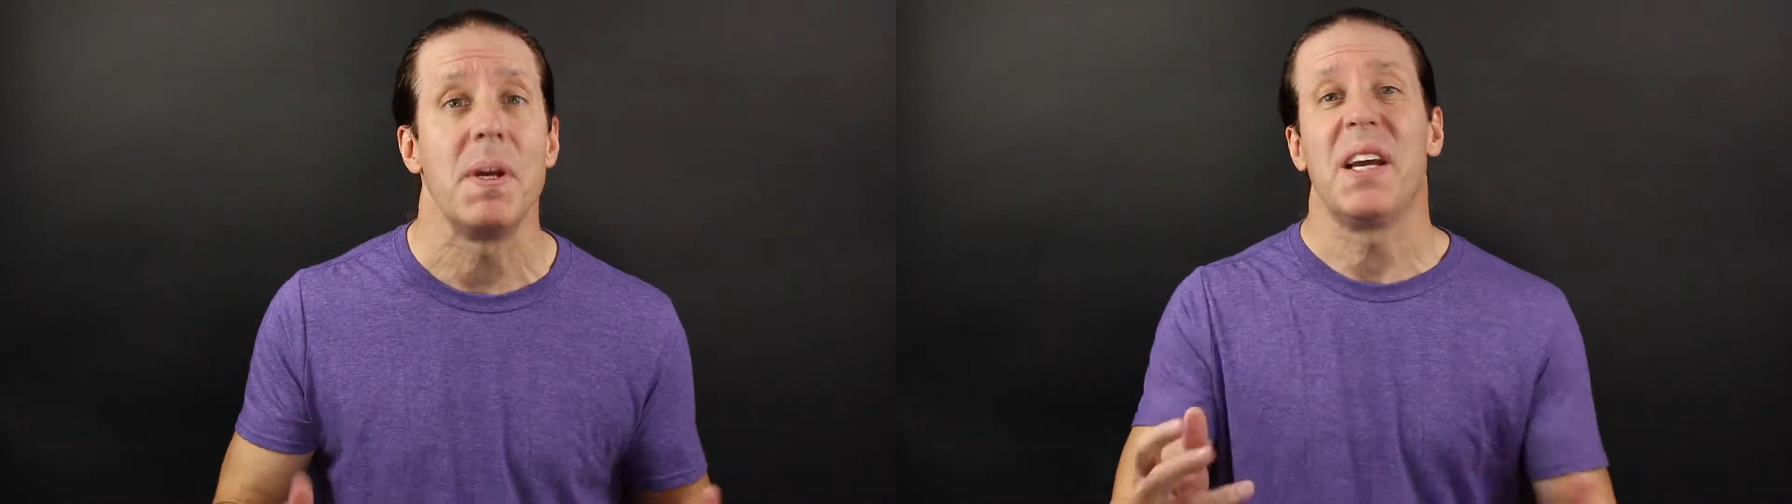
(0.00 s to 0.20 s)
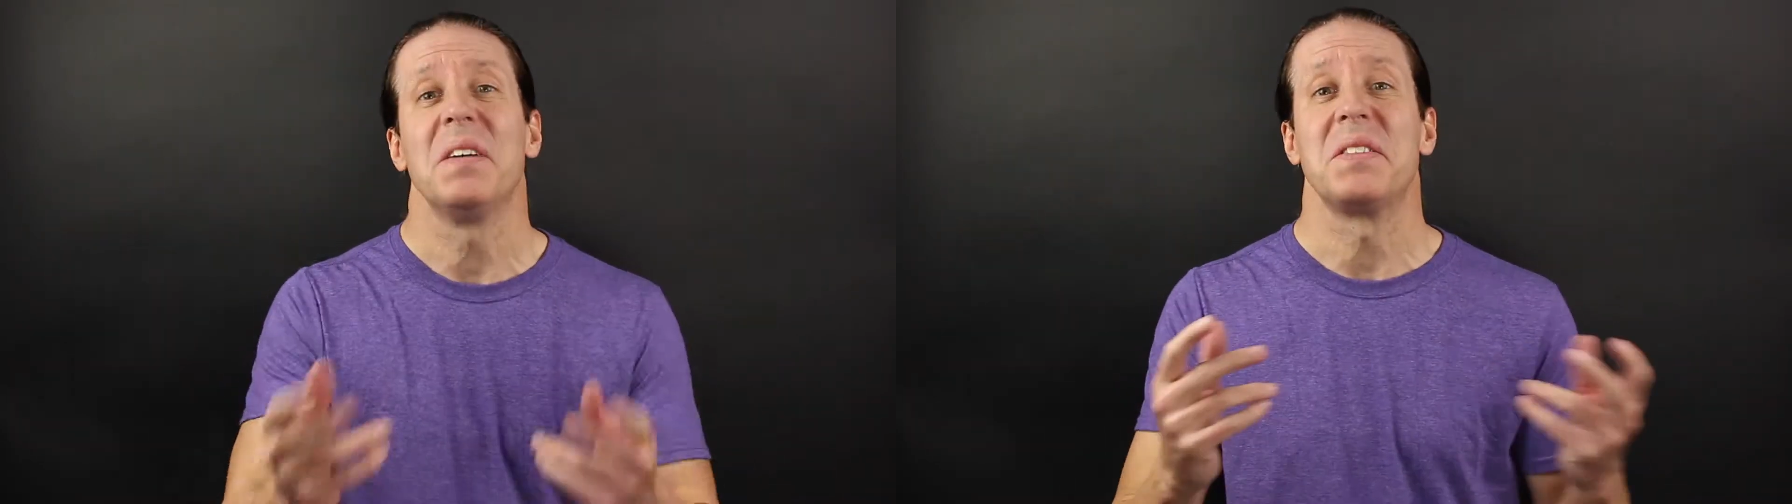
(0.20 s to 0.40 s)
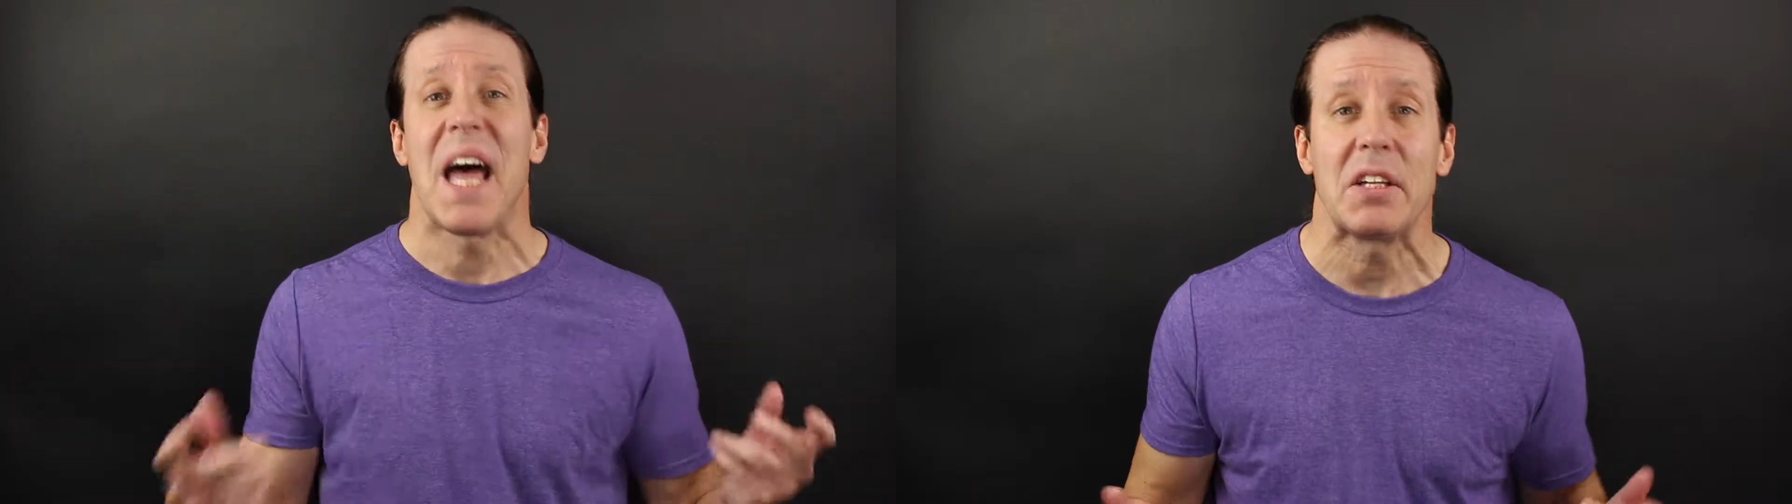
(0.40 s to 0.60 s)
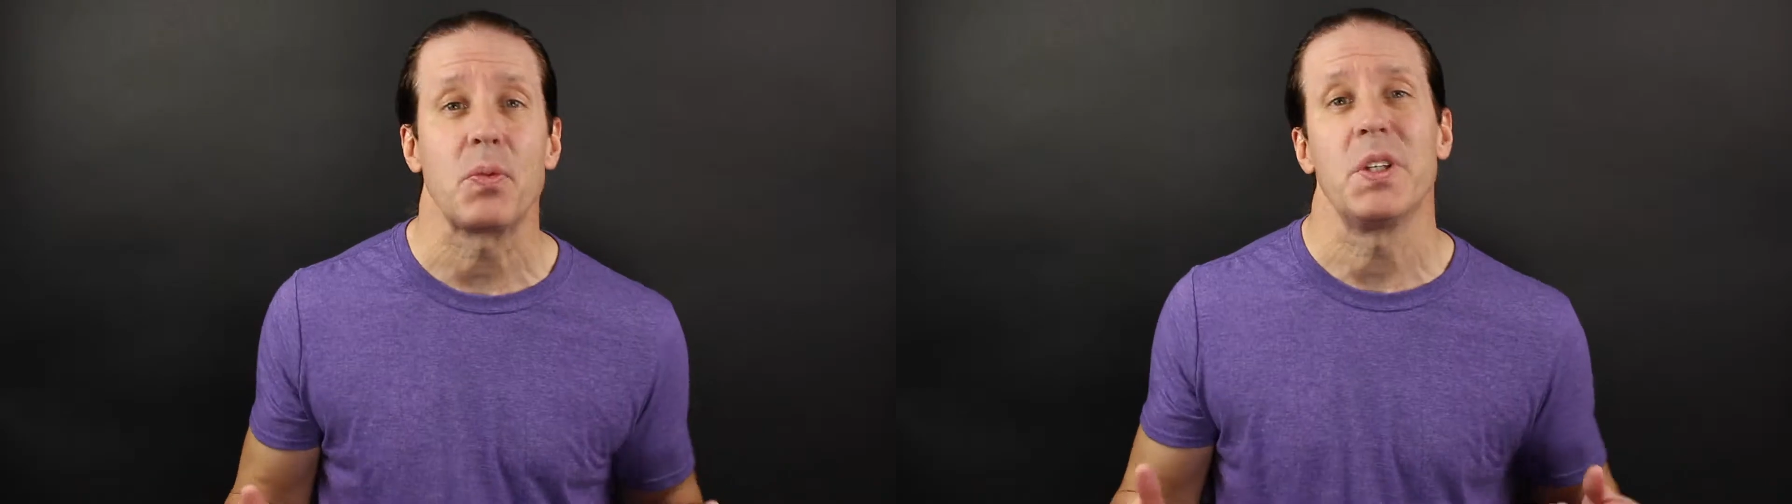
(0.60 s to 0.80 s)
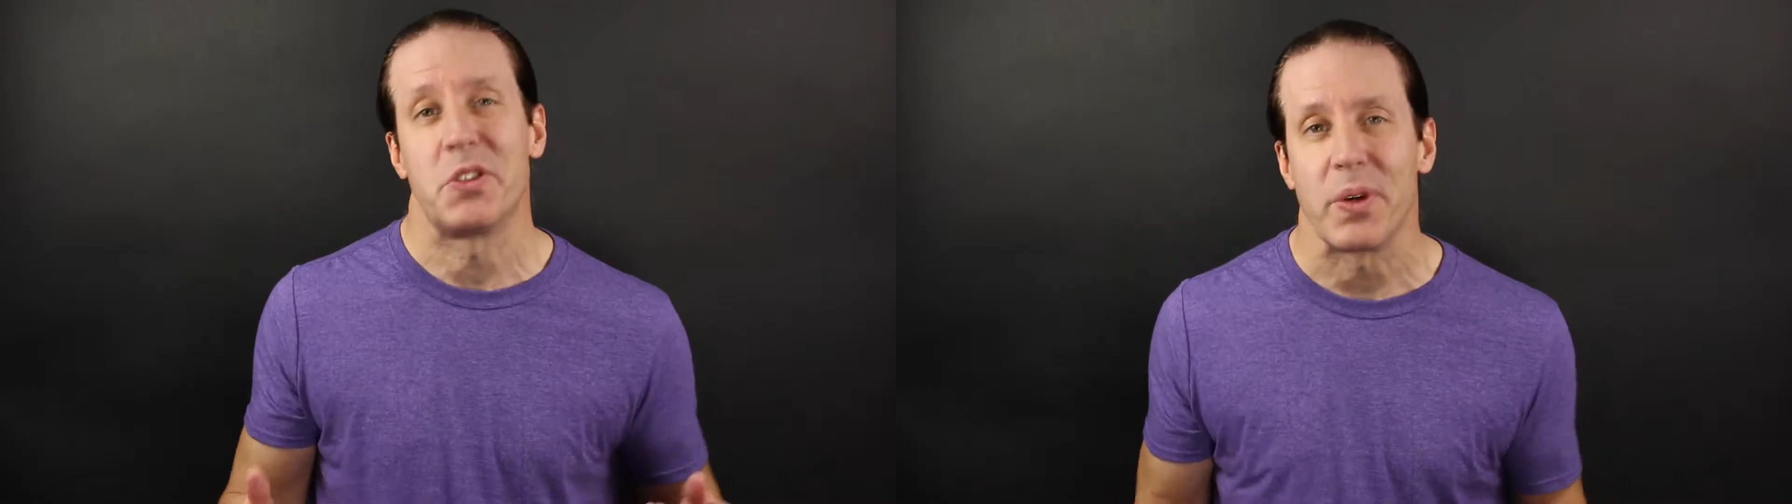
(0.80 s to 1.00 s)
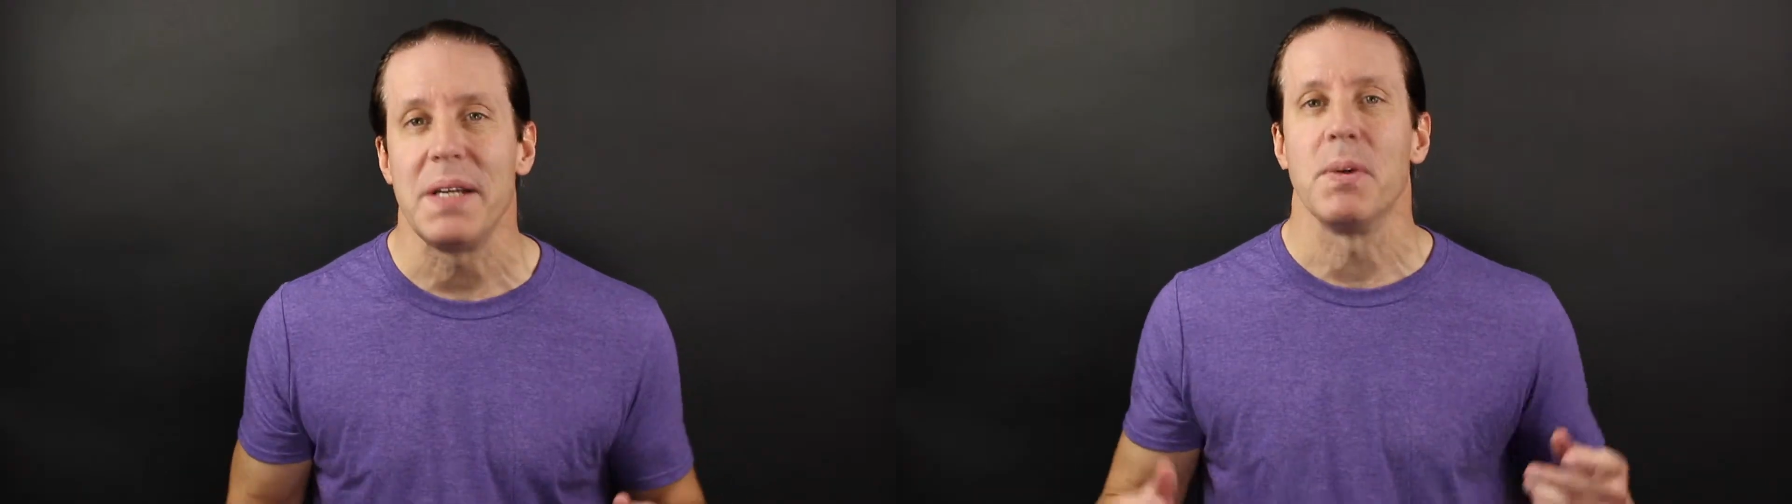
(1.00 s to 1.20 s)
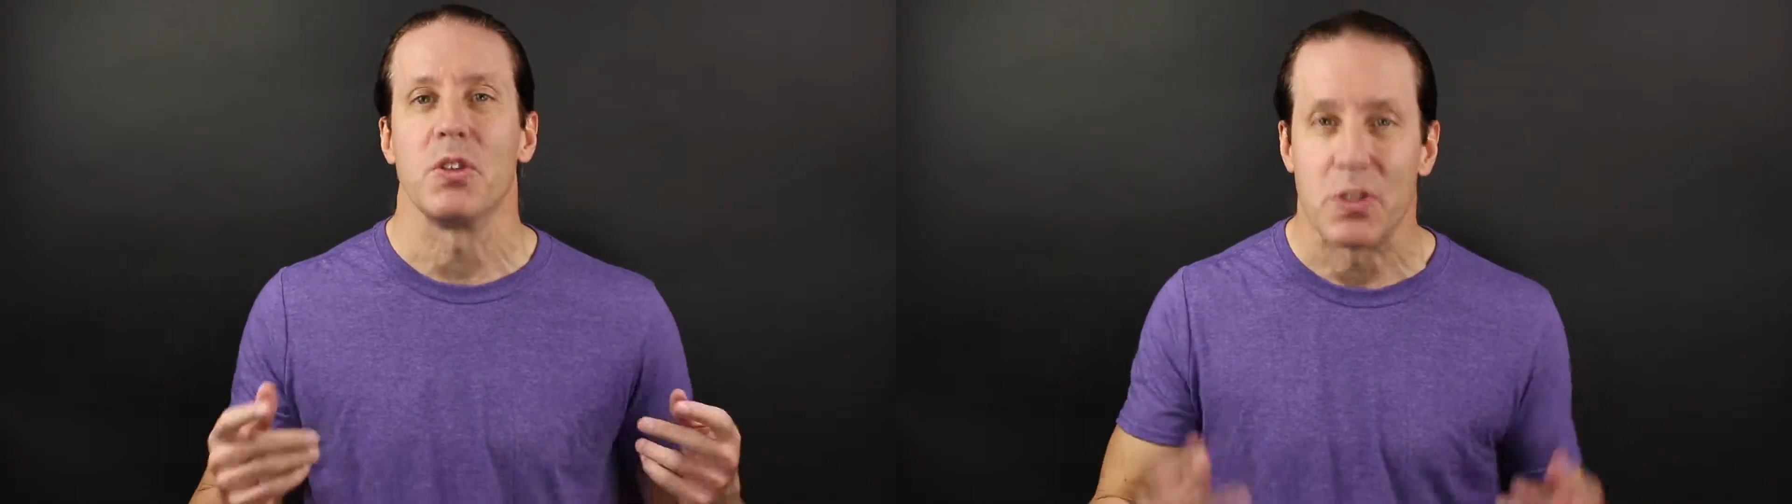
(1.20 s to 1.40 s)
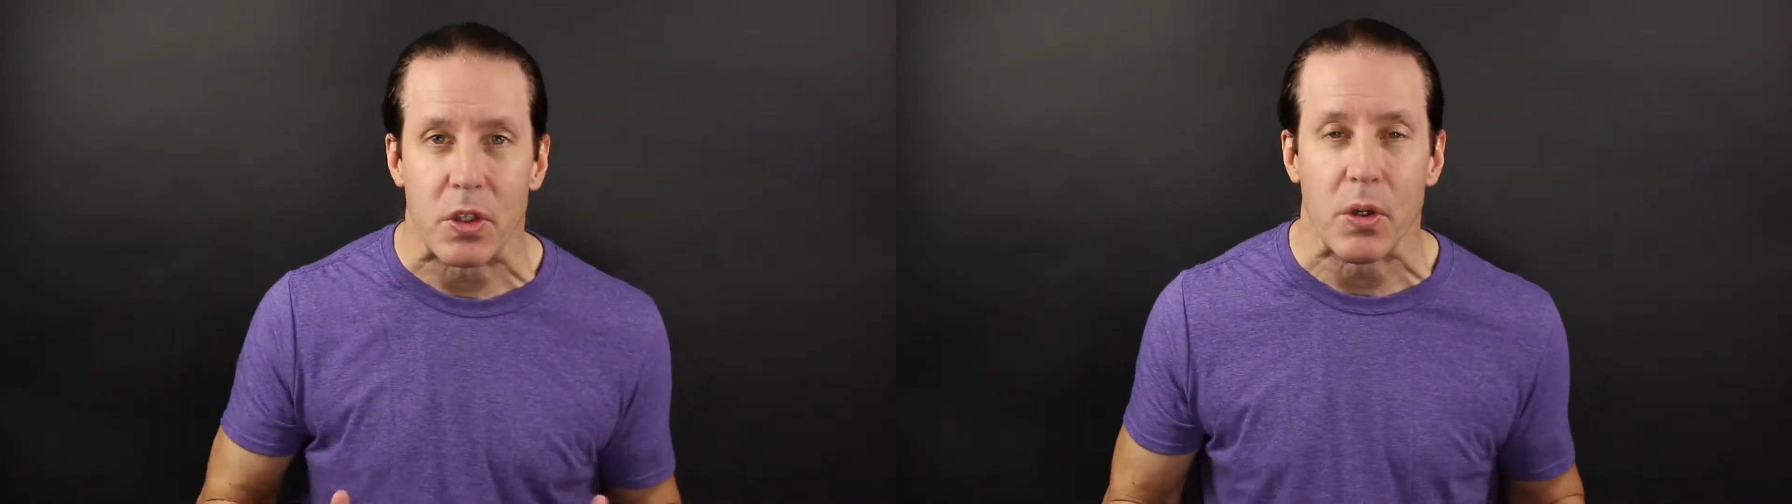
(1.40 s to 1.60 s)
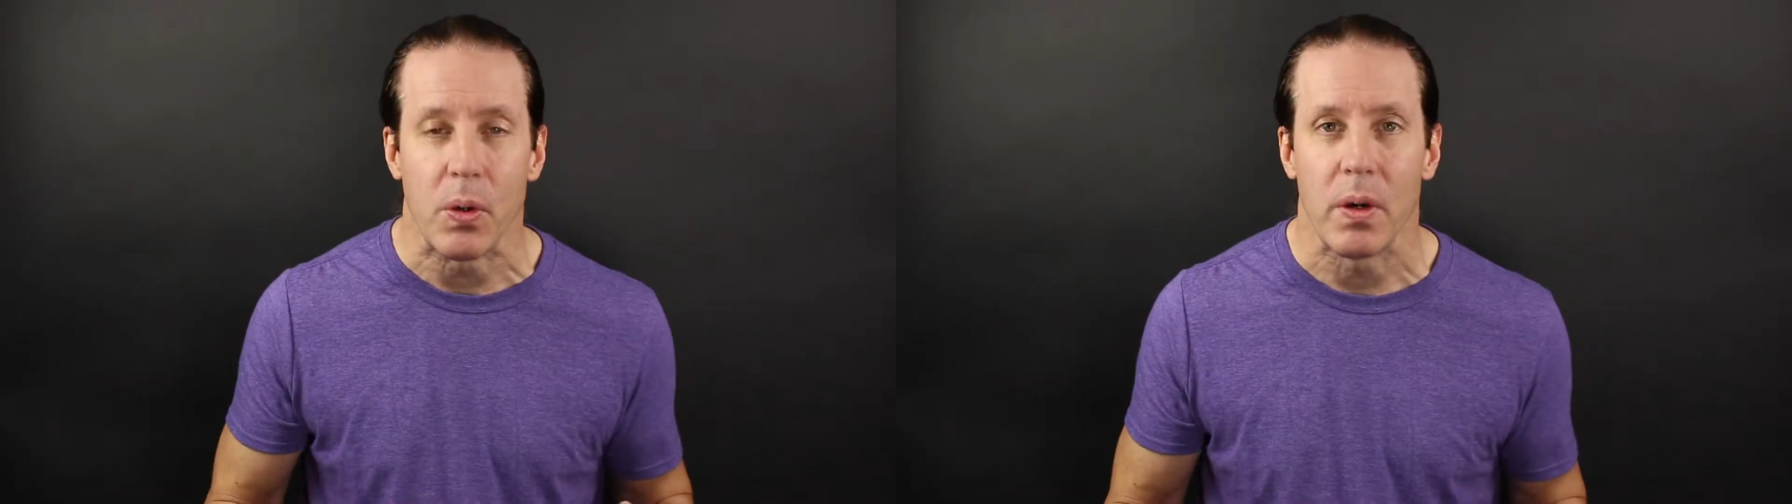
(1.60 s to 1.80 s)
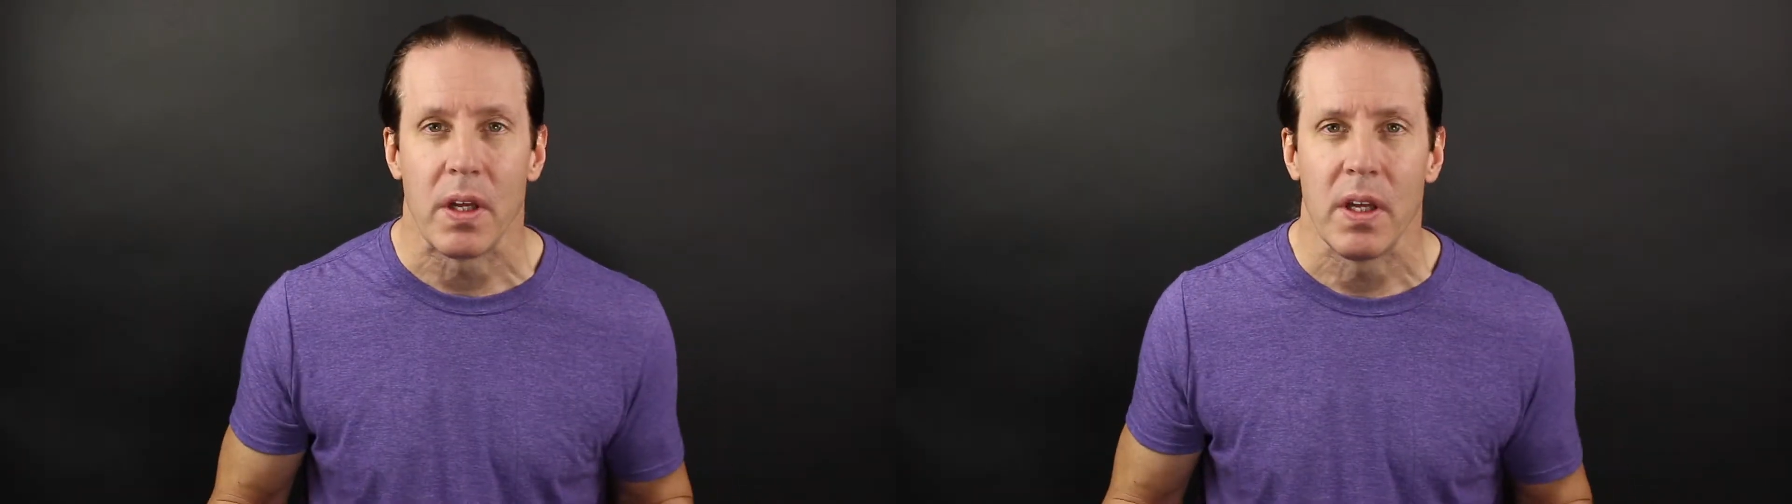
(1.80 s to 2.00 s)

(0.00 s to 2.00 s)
because that's what dreamers do.